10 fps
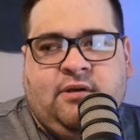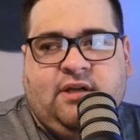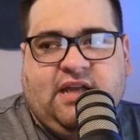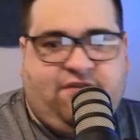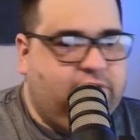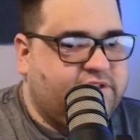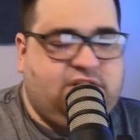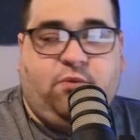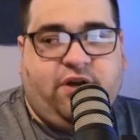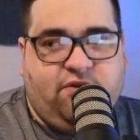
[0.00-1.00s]
If you're
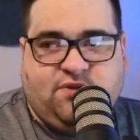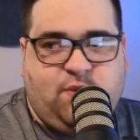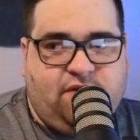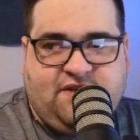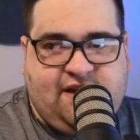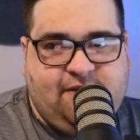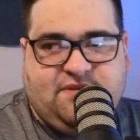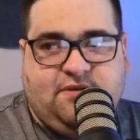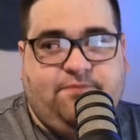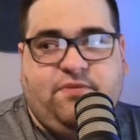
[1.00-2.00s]
still one of those 12
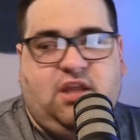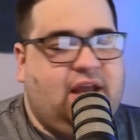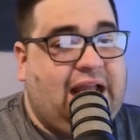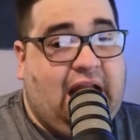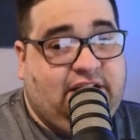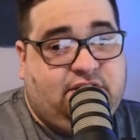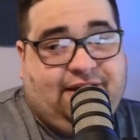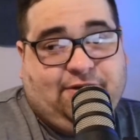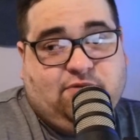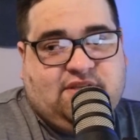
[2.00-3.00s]
teams, I
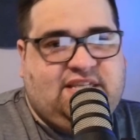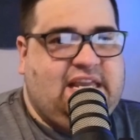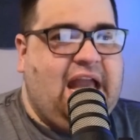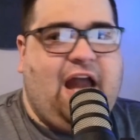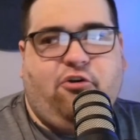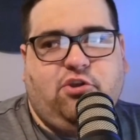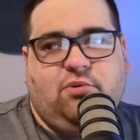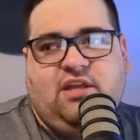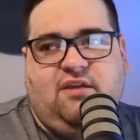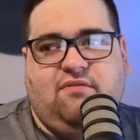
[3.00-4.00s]
don't see how you
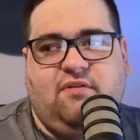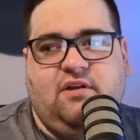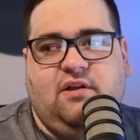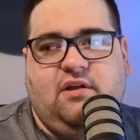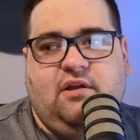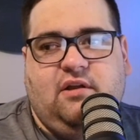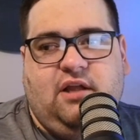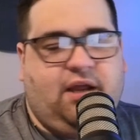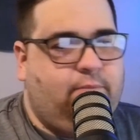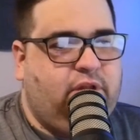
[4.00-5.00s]
leave.
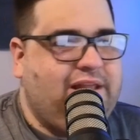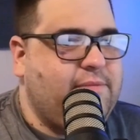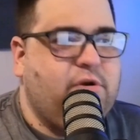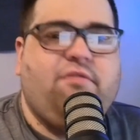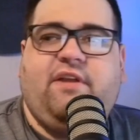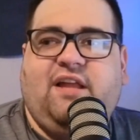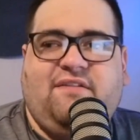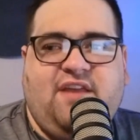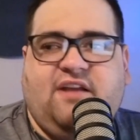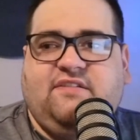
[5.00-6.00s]
I got Malik Murphy
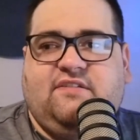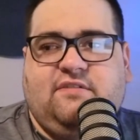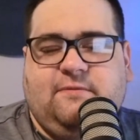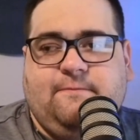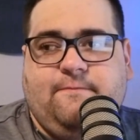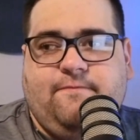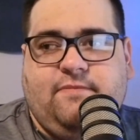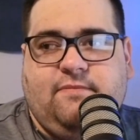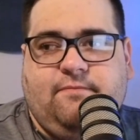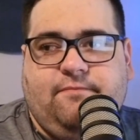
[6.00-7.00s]
left Texas,
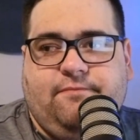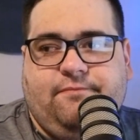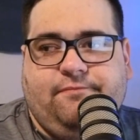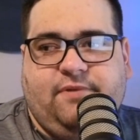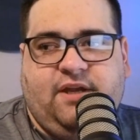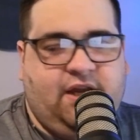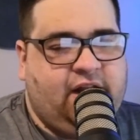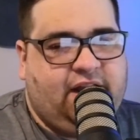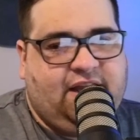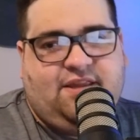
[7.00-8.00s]
and
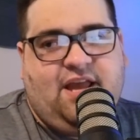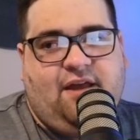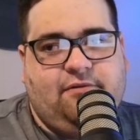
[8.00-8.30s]
I get that.